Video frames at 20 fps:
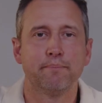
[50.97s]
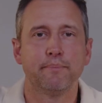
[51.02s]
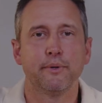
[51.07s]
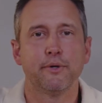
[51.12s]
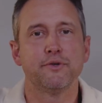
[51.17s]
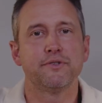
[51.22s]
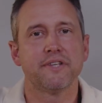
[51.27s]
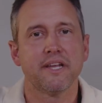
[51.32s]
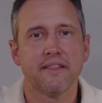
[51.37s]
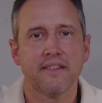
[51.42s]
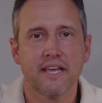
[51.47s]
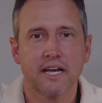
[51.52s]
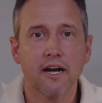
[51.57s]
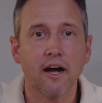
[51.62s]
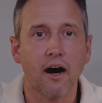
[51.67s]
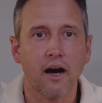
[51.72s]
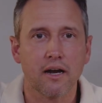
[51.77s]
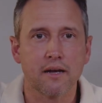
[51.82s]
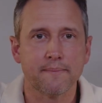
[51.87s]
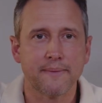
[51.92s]
boosting the
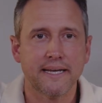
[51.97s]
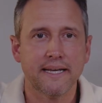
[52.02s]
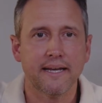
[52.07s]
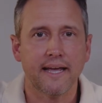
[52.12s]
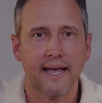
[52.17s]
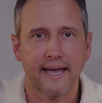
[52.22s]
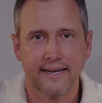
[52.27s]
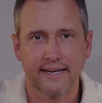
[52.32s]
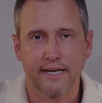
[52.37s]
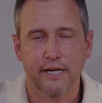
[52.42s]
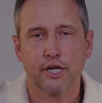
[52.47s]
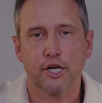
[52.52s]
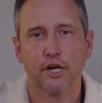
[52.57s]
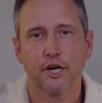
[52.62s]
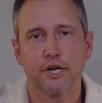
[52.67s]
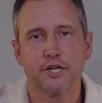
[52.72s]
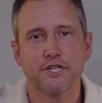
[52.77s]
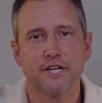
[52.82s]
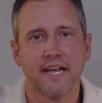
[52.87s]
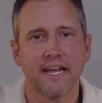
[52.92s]
economy and
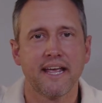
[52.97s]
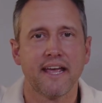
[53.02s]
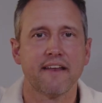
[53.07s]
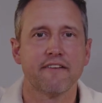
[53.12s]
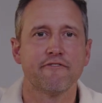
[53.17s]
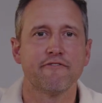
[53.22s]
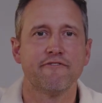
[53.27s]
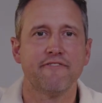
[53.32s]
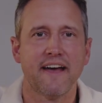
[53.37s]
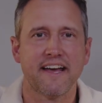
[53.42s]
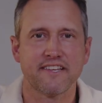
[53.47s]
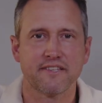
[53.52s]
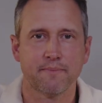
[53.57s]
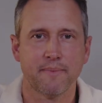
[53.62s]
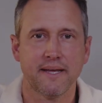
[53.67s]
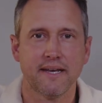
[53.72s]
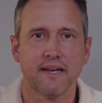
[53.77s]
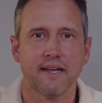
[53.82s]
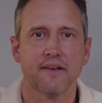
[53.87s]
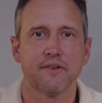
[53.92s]
encouraging
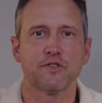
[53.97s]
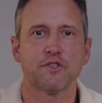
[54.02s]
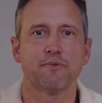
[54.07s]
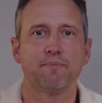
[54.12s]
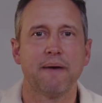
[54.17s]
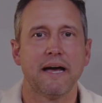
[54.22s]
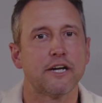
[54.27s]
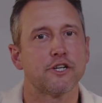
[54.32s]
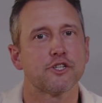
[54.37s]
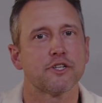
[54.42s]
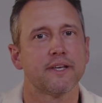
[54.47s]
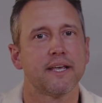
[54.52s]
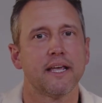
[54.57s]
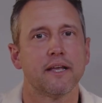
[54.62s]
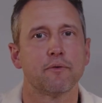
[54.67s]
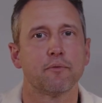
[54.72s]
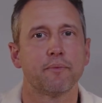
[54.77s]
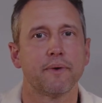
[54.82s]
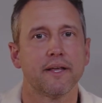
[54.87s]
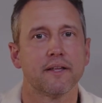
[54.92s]
investment, especially
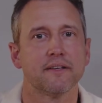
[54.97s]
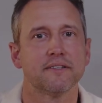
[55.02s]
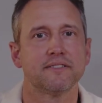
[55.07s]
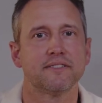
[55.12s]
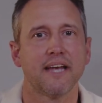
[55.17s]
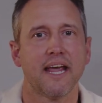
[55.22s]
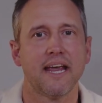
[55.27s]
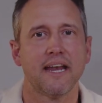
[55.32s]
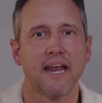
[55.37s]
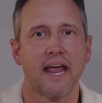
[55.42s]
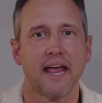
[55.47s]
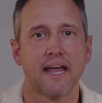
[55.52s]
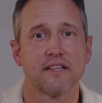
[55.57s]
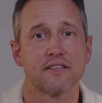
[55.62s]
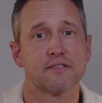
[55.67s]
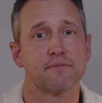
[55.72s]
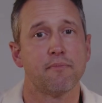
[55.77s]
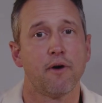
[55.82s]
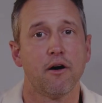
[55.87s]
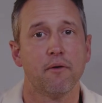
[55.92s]
in real estate
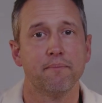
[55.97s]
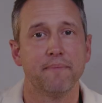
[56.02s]
and small